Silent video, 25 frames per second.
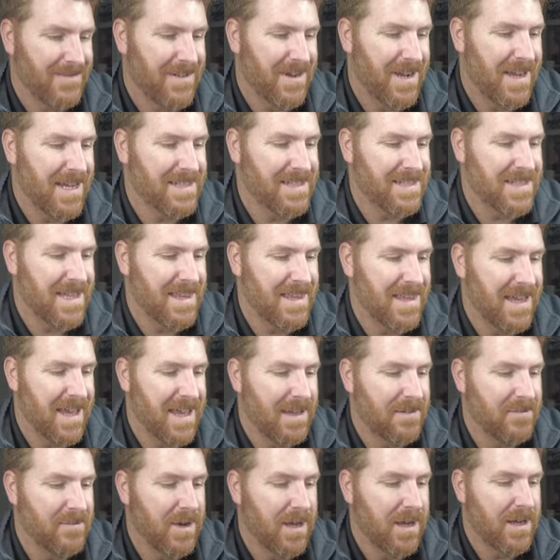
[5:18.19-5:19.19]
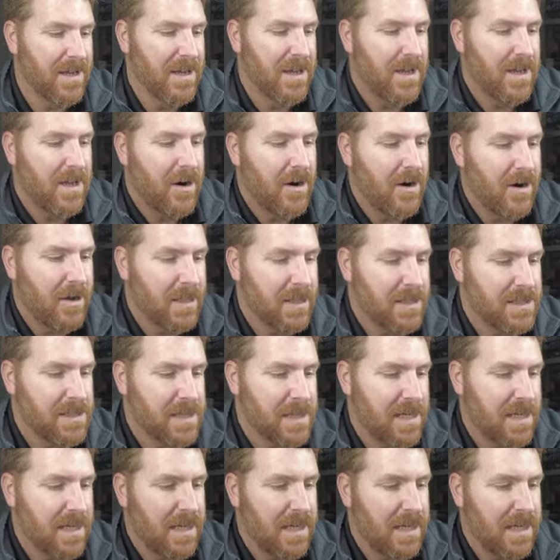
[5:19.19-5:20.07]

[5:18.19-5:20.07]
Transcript: I say that, but all right, let's see.